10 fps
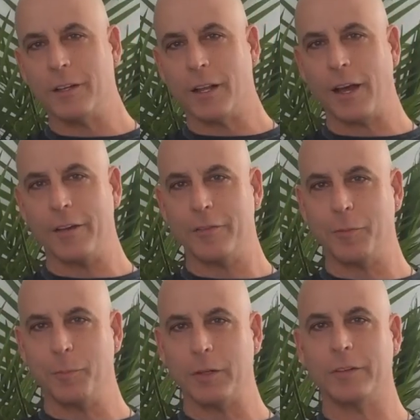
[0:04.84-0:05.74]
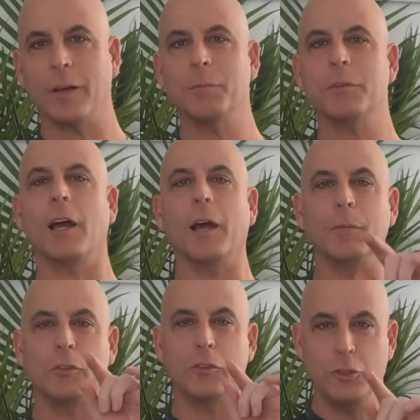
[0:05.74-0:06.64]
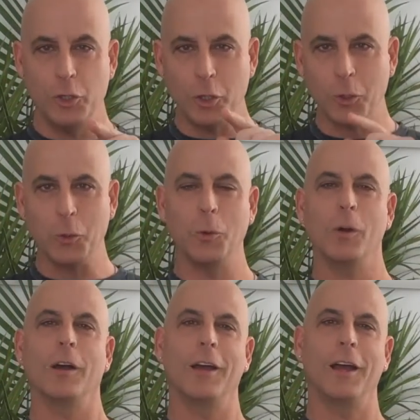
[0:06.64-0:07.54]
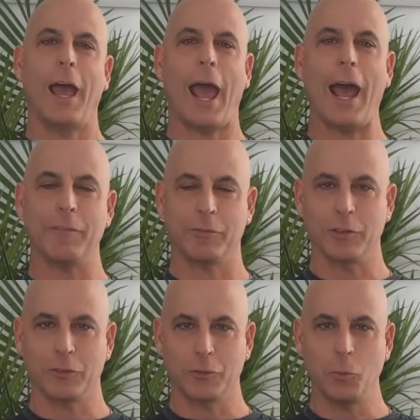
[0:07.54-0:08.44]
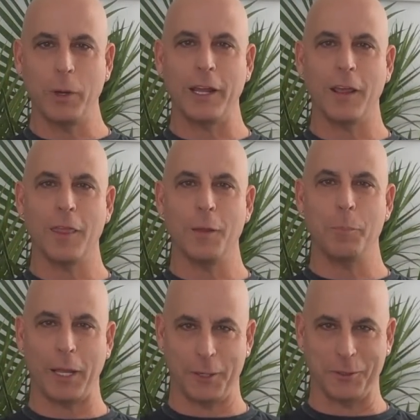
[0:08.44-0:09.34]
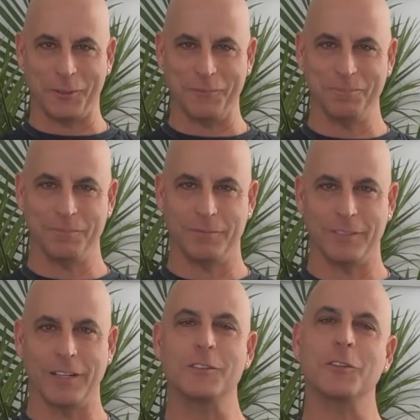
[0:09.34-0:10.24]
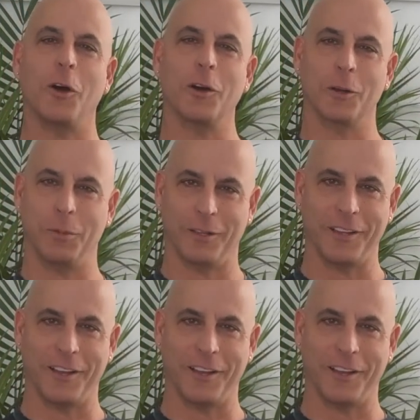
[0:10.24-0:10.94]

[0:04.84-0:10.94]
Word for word: in life, but sometimes you have to swing the pendulum. Let's talk about